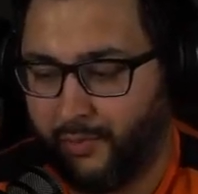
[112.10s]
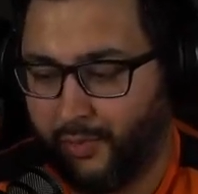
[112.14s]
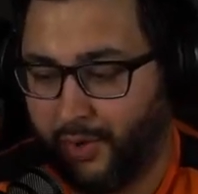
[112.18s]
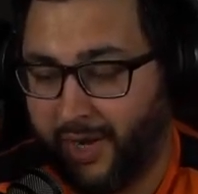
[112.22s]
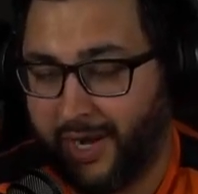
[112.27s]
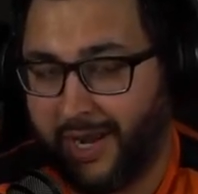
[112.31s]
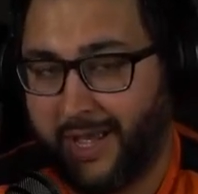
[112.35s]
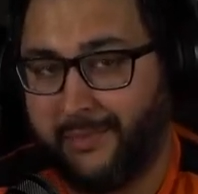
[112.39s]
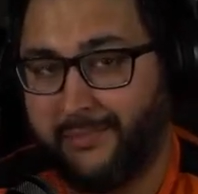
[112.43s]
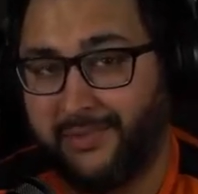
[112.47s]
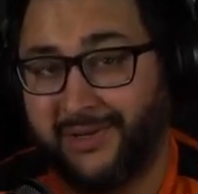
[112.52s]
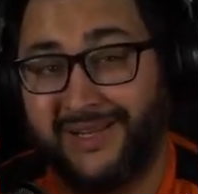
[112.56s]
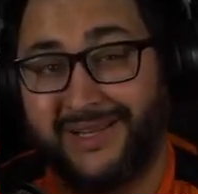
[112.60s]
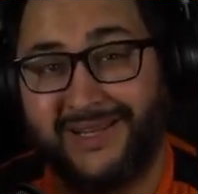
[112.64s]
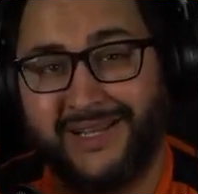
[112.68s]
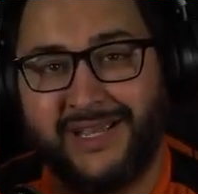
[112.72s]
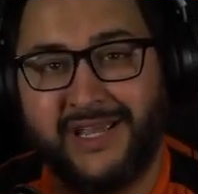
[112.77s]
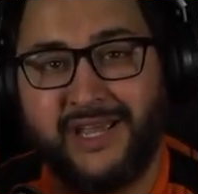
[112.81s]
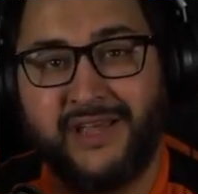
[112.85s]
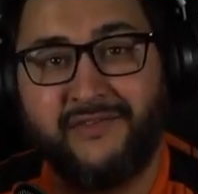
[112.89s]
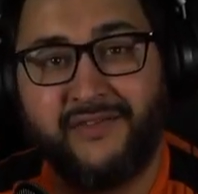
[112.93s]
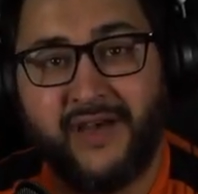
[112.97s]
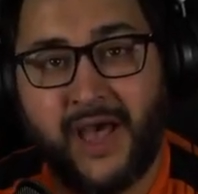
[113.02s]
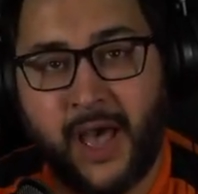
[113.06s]
I
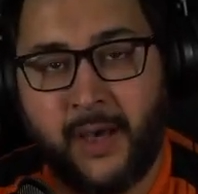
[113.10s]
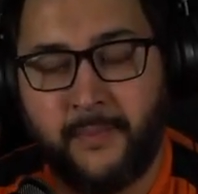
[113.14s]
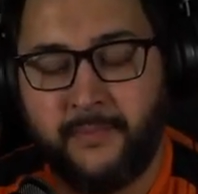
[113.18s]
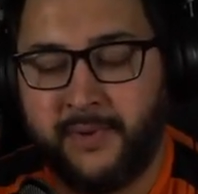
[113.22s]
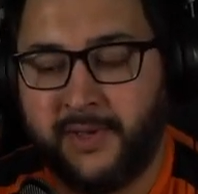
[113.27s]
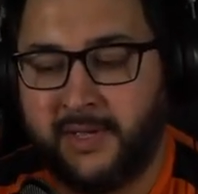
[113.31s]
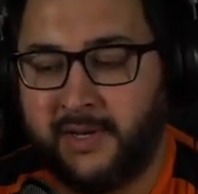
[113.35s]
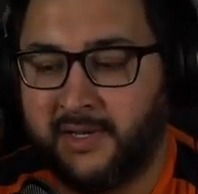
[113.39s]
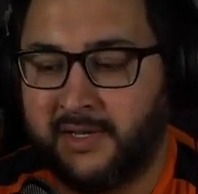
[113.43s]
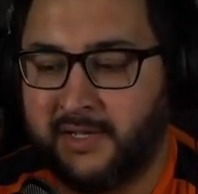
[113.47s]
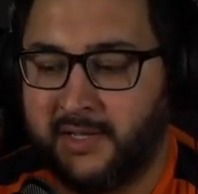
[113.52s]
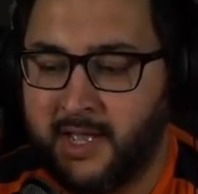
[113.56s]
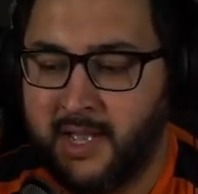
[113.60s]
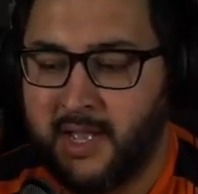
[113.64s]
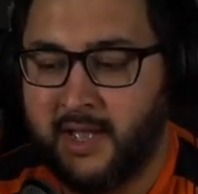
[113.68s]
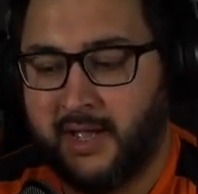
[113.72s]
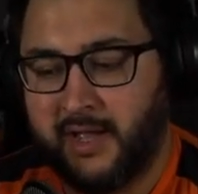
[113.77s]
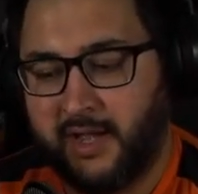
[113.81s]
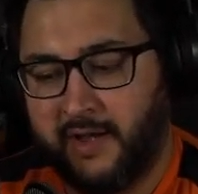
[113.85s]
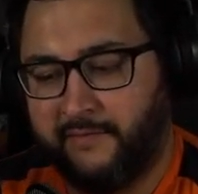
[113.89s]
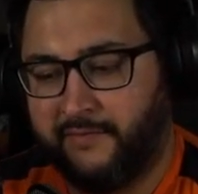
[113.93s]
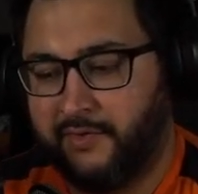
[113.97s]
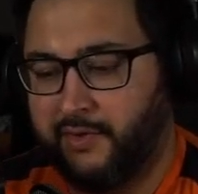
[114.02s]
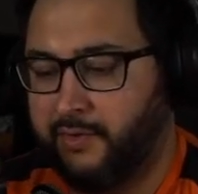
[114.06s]
believe happened.
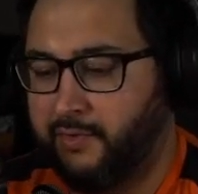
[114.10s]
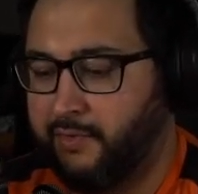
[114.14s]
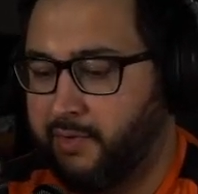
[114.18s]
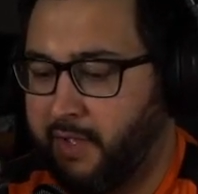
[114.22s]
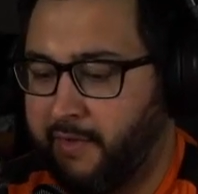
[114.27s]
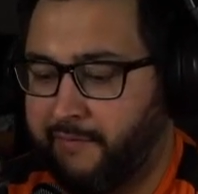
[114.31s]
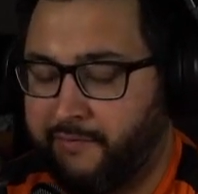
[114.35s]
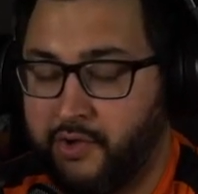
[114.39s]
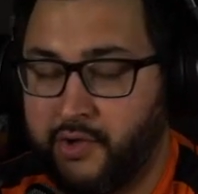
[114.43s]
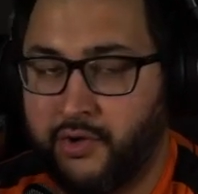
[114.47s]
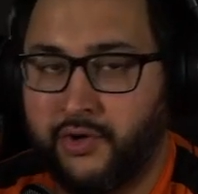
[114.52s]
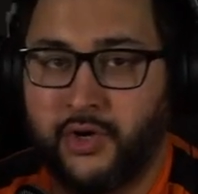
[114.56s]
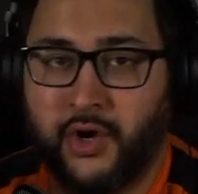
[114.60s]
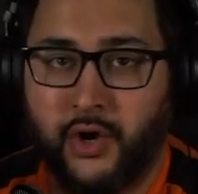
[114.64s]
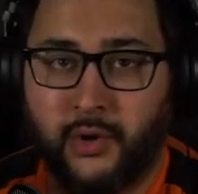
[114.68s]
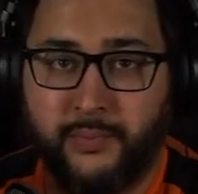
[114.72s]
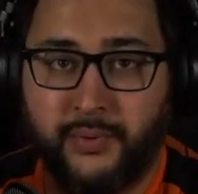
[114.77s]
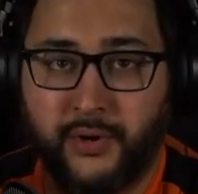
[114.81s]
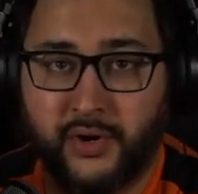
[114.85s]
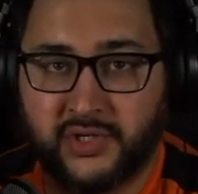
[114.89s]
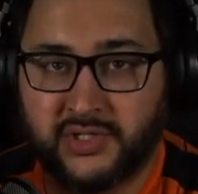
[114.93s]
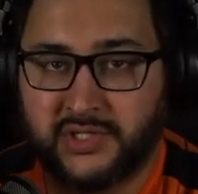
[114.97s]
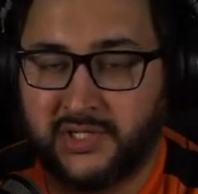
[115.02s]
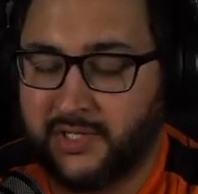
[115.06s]
If you know
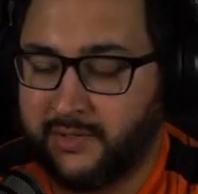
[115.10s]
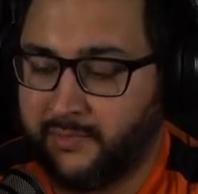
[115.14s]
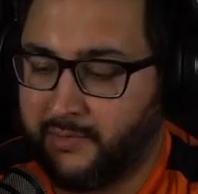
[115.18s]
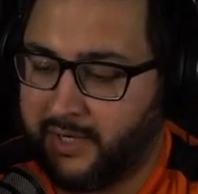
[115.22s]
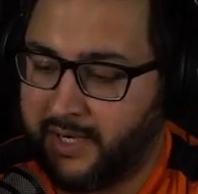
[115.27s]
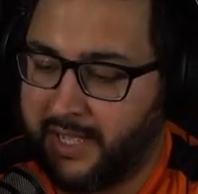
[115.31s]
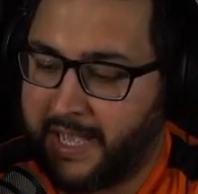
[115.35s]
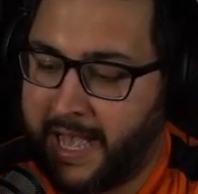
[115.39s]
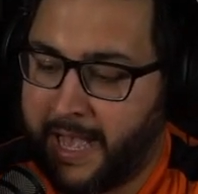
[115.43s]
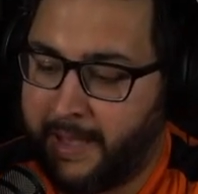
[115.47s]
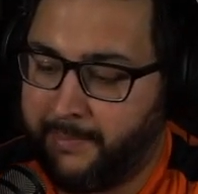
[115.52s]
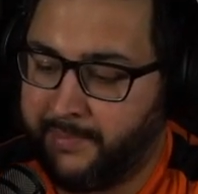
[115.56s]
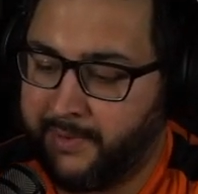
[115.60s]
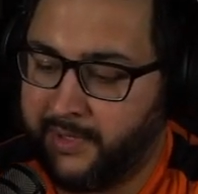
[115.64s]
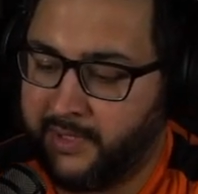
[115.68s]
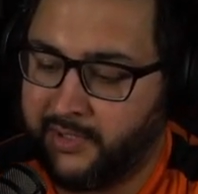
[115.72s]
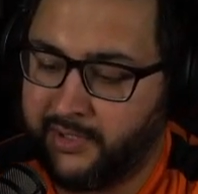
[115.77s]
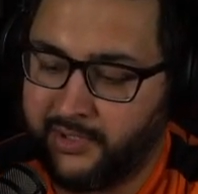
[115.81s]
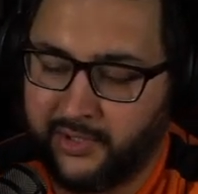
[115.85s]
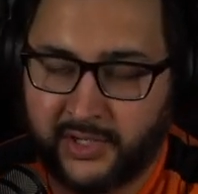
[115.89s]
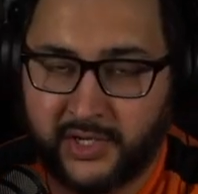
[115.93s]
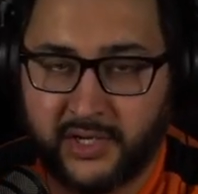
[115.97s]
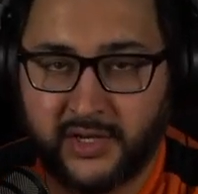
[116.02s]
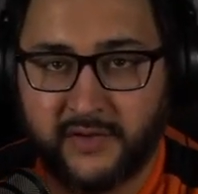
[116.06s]
personally what
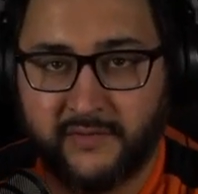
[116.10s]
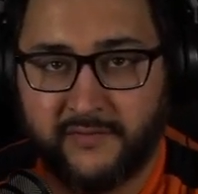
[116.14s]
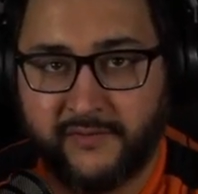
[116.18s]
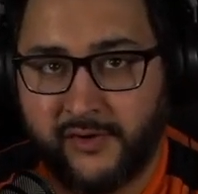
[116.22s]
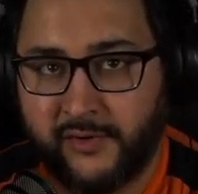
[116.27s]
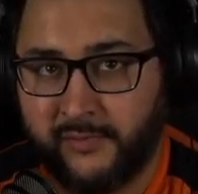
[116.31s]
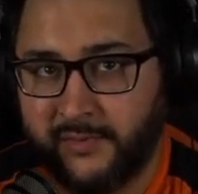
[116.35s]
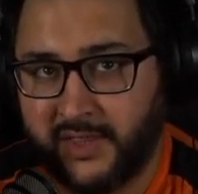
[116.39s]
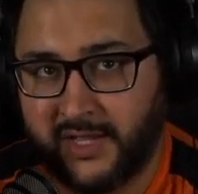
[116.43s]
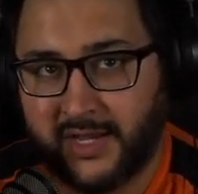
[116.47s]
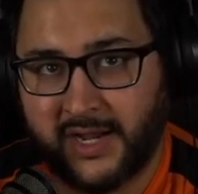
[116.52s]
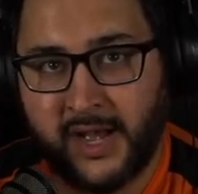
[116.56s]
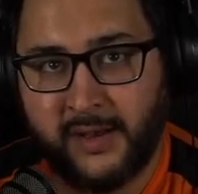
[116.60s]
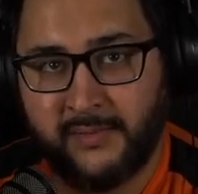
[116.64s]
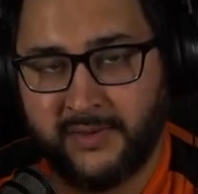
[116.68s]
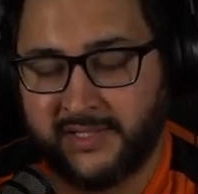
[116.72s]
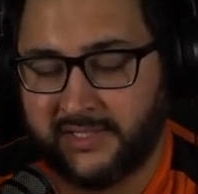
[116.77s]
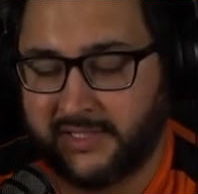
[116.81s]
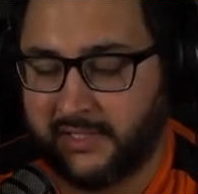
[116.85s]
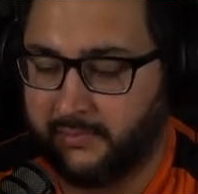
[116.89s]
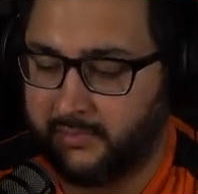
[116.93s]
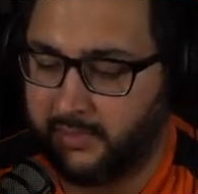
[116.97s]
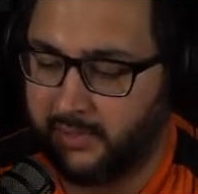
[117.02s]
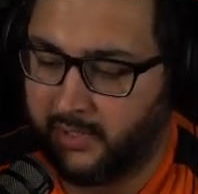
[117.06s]
happened, you can confirm in the comments
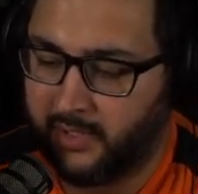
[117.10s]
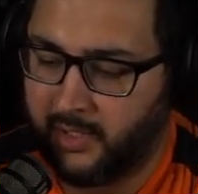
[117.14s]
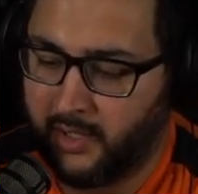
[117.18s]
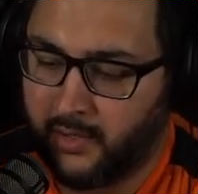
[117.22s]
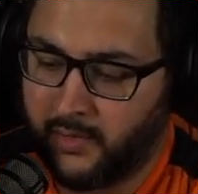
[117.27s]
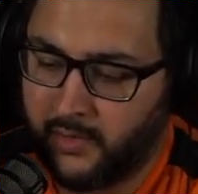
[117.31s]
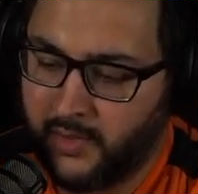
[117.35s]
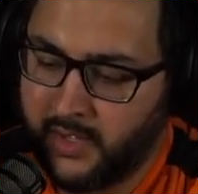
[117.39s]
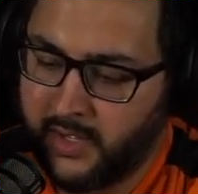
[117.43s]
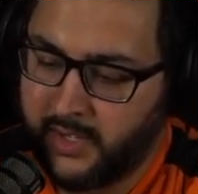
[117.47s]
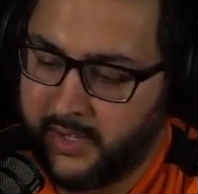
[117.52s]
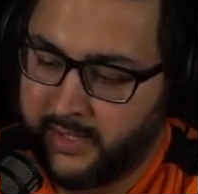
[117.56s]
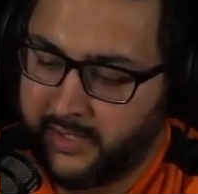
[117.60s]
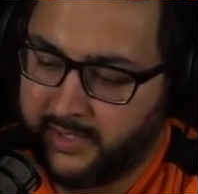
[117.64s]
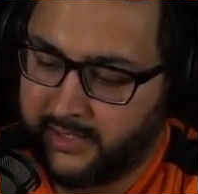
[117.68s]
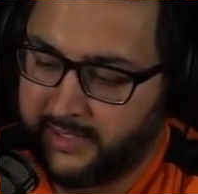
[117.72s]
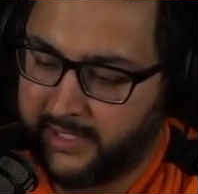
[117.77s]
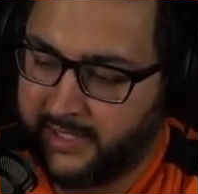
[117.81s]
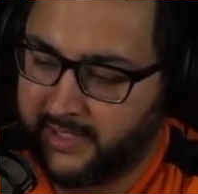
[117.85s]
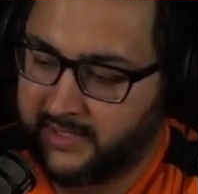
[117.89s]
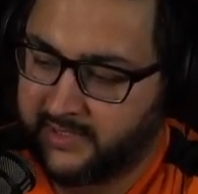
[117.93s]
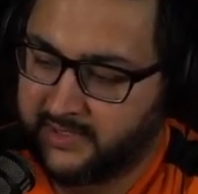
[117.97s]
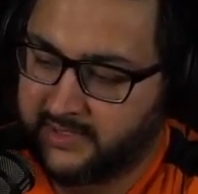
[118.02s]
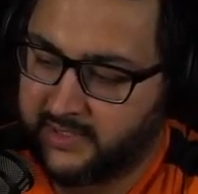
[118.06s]
down below.
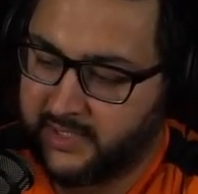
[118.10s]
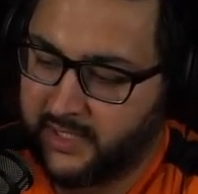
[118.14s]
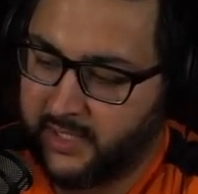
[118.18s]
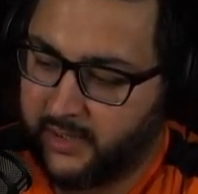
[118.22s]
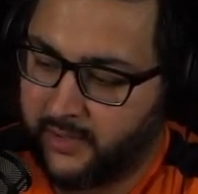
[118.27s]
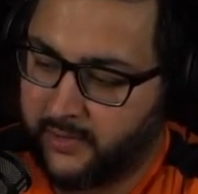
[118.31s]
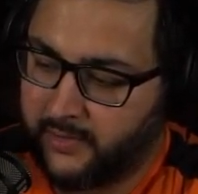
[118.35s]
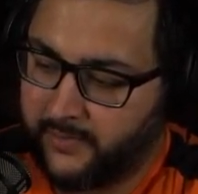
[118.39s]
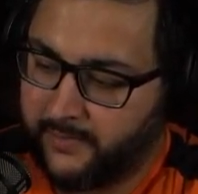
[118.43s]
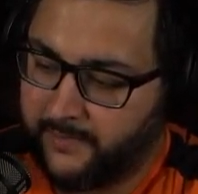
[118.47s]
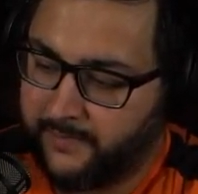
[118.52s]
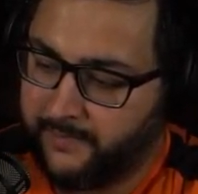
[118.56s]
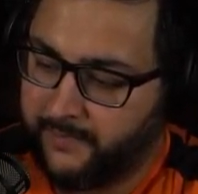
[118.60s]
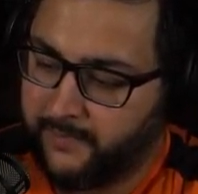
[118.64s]
Let us know.